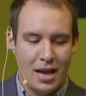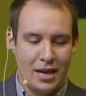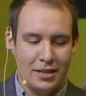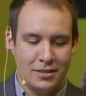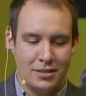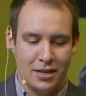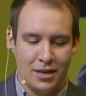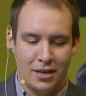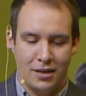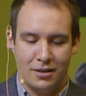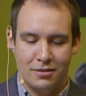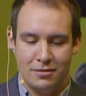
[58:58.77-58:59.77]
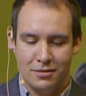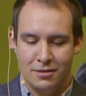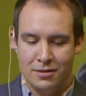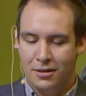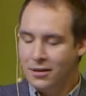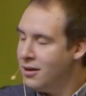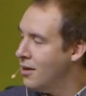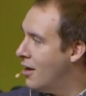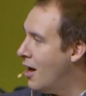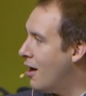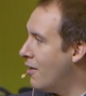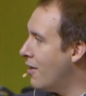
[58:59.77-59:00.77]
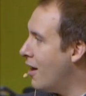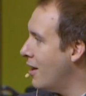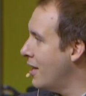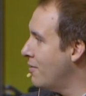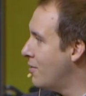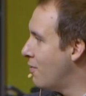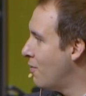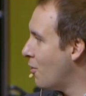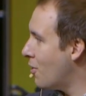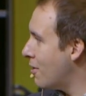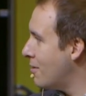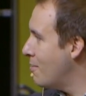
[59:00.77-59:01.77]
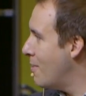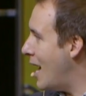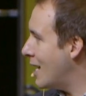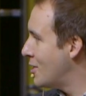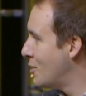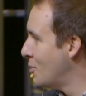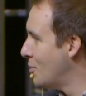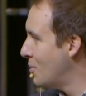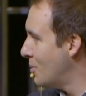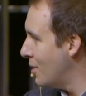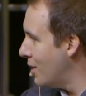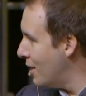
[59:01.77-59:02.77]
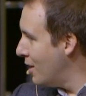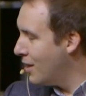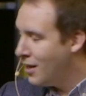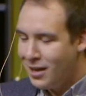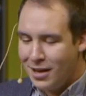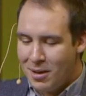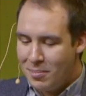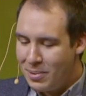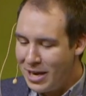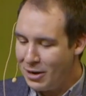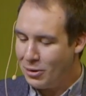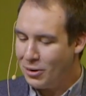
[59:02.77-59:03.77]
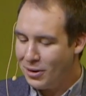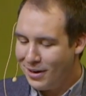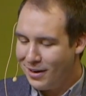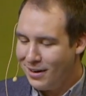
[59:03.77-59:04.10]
and I'll now leave the floor back to Peter.